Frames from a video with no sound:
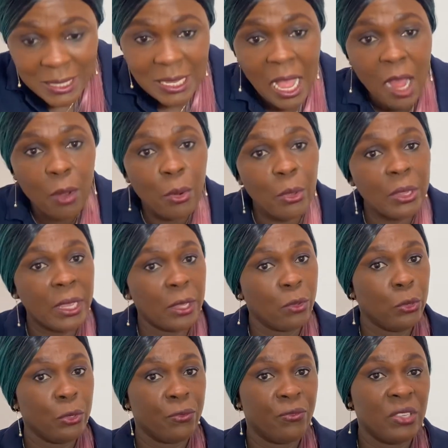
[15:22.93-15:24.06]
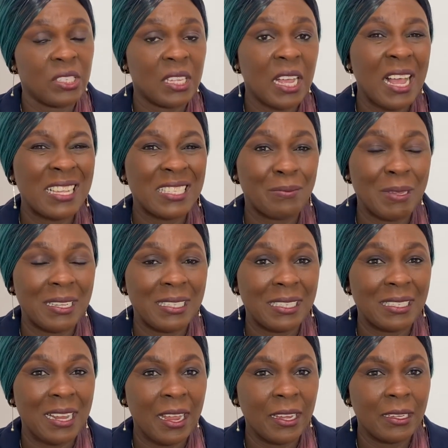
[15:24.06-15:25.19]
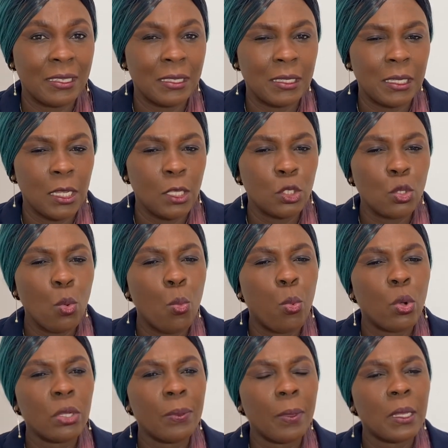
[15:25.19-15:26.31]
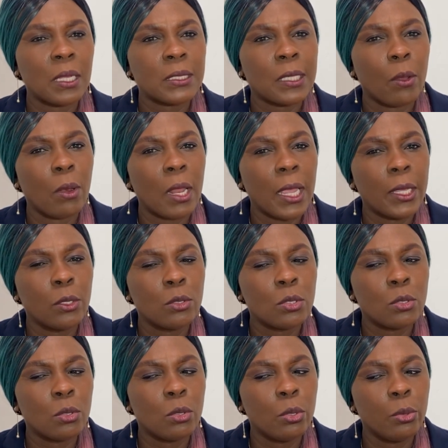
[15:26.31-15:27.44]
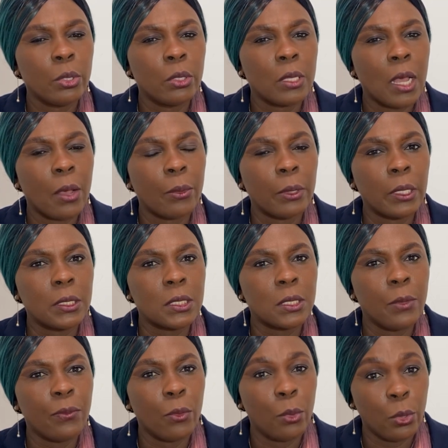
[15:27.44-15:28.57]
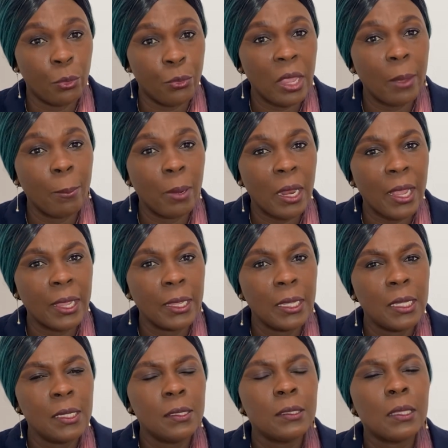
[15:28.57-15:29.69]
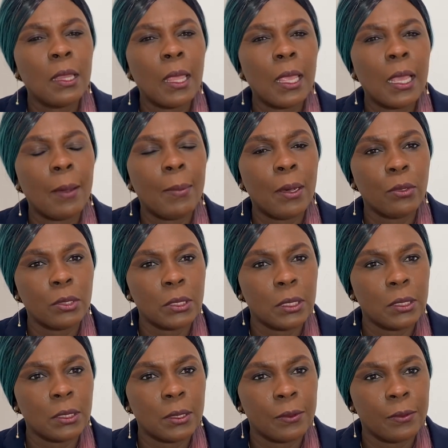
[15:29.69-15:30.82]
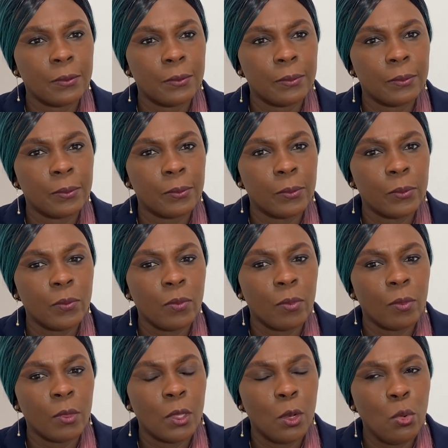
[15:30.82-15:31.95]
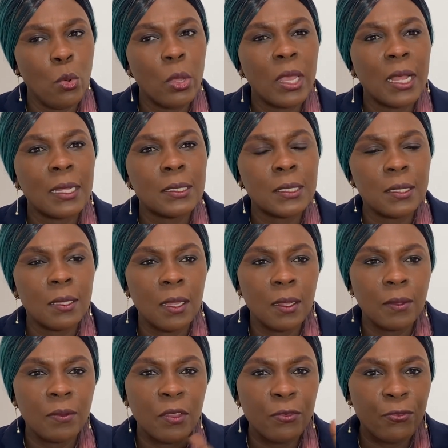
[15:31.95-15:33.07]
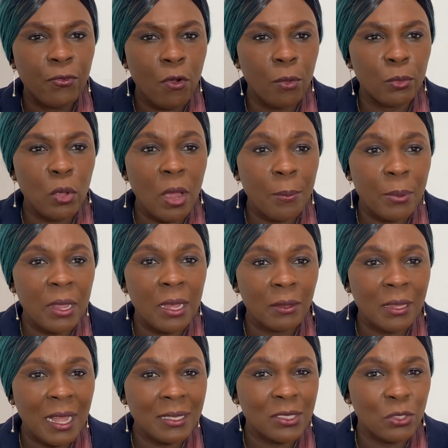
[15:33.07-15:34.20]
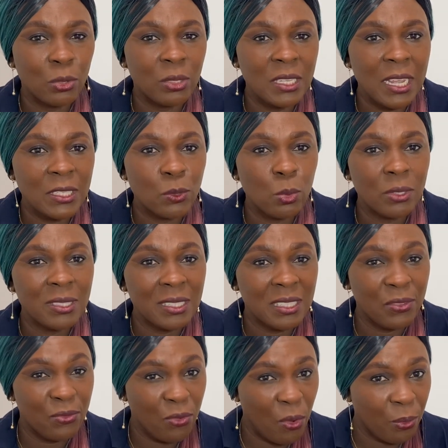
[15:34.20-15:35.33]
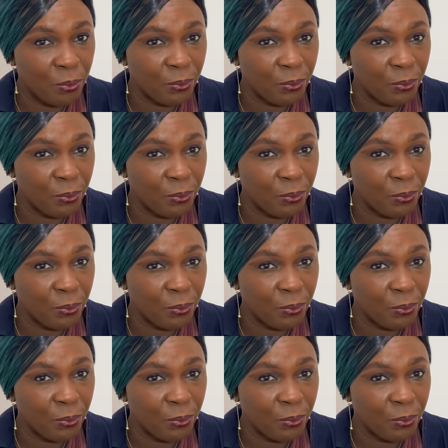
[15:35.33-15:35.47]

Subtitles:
how long ago your visa has been denied. So one thing that I would like you to do now is, if you want to reapply, think about it. Look at the form. Go and bring out that your DS-160 form.